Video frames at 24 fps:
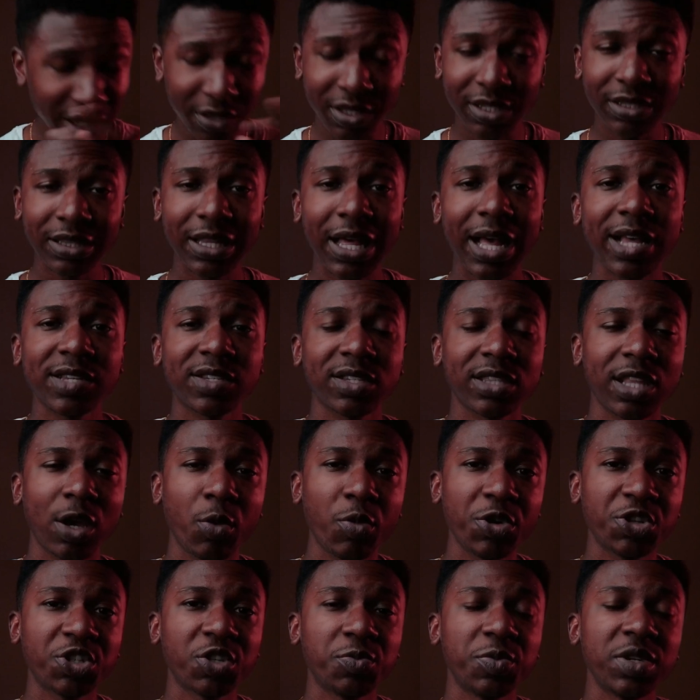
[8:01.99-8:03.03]
the last thing that
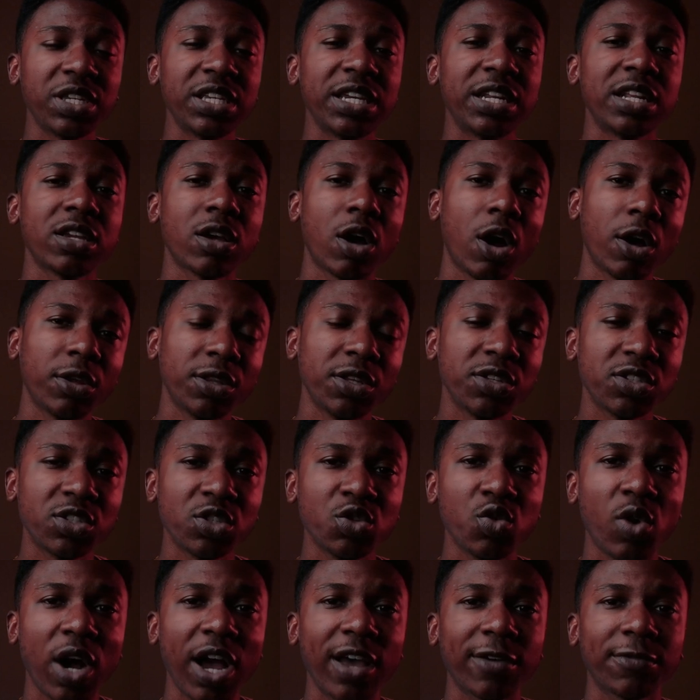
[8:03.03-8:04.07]
we should be getting on these
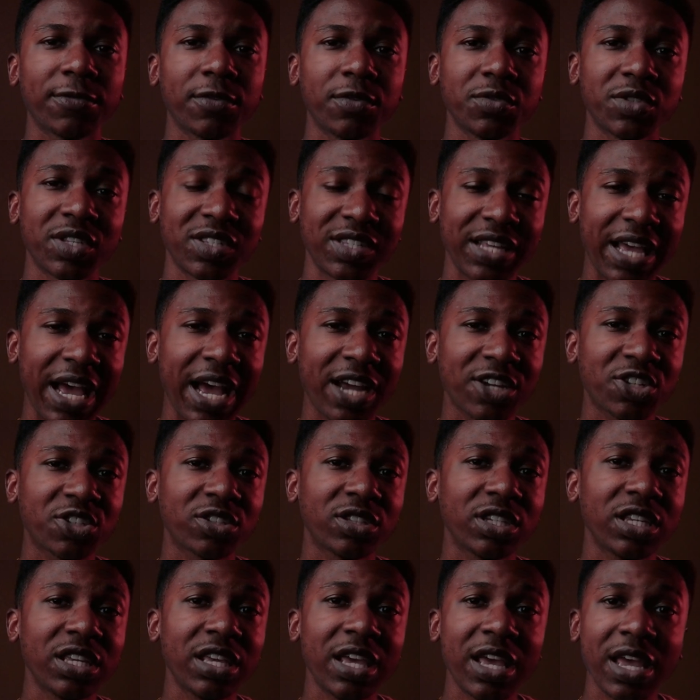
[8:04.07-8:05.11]
new iPhones is
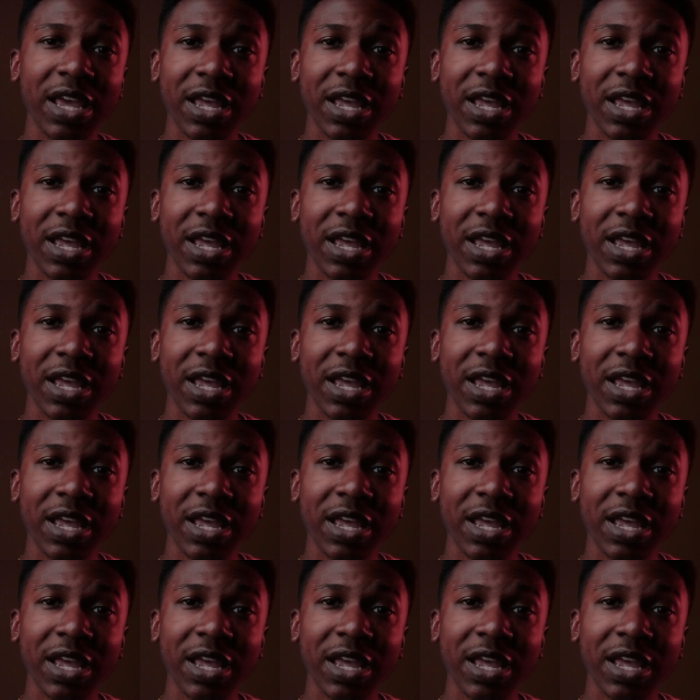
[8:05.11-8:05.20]
actually